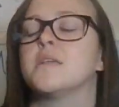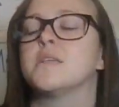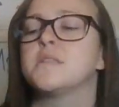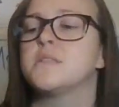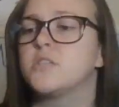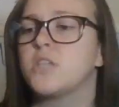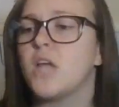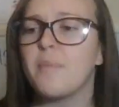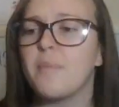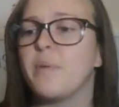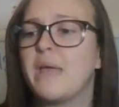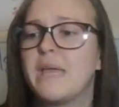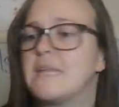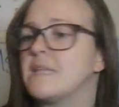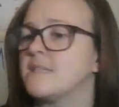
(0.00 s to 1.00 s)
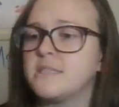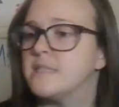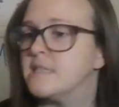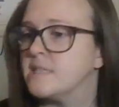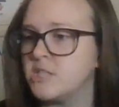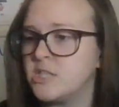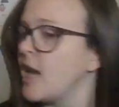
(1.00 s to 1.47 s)
Stop it!
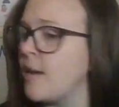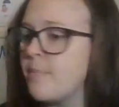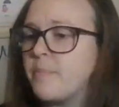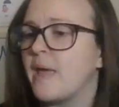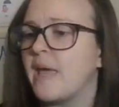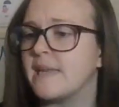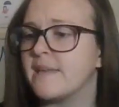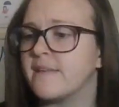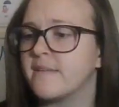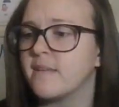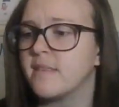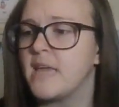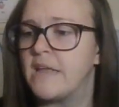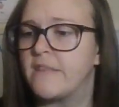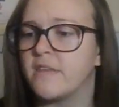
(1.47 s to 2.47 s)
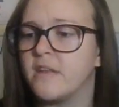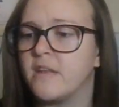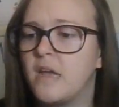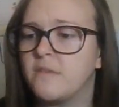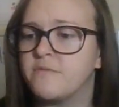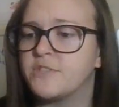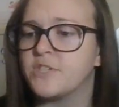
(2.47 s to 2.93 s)
Stop it! That's
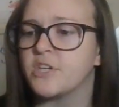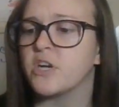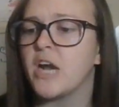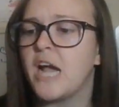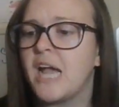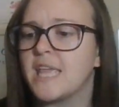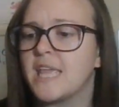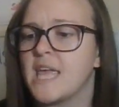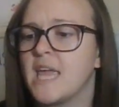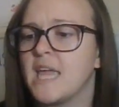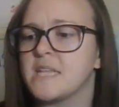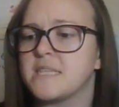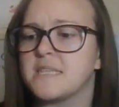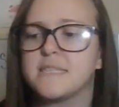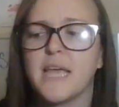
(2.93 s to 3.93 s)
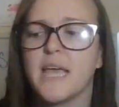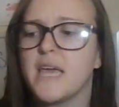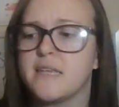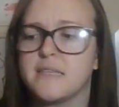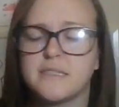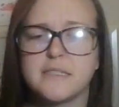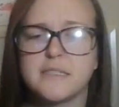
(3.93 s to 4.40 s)
enough, sir. I can't
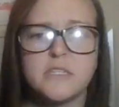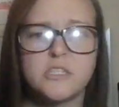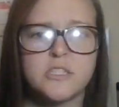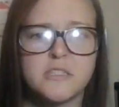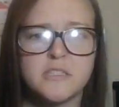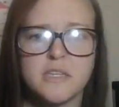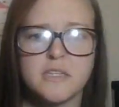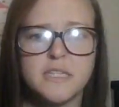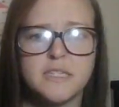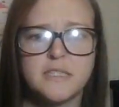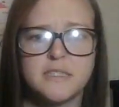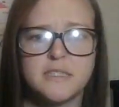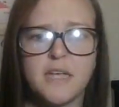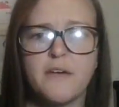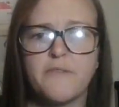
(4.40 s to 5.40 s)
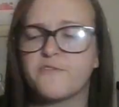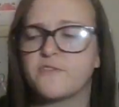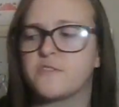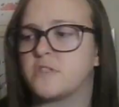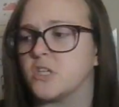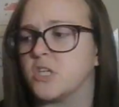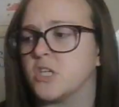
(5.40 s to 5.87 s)
say such silly stuff,
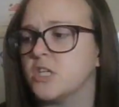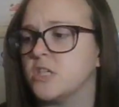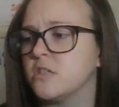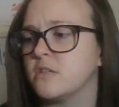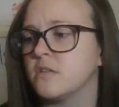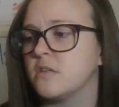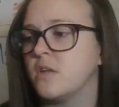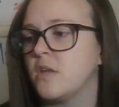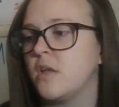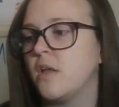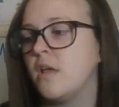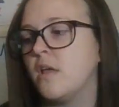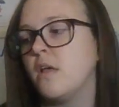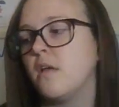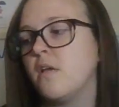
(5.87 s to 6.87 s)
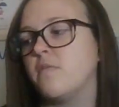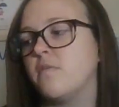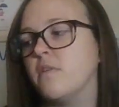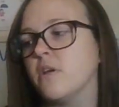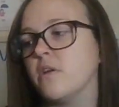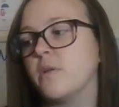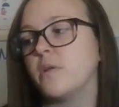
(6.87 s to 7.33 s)
sir.
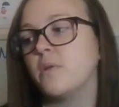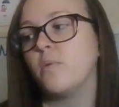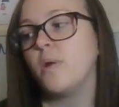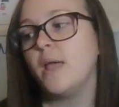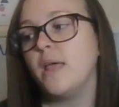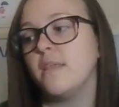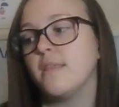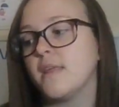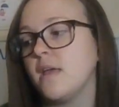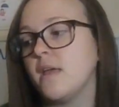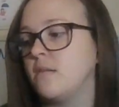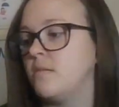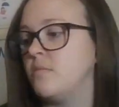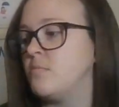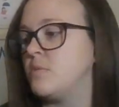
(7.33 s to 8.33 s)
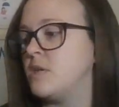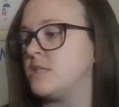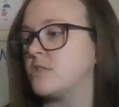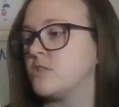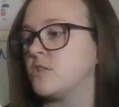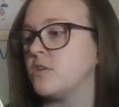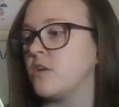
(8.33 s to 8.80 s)
Very well, then,
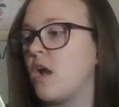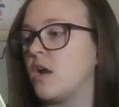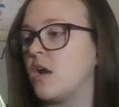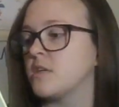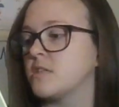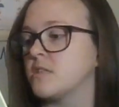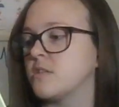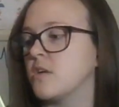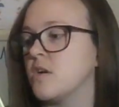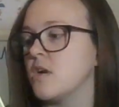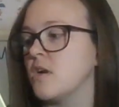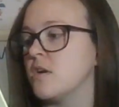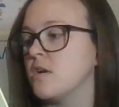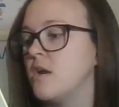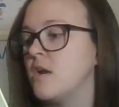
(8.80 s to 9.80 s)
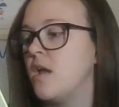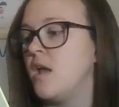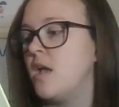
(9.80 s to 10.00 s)
Mr. Knox, sir.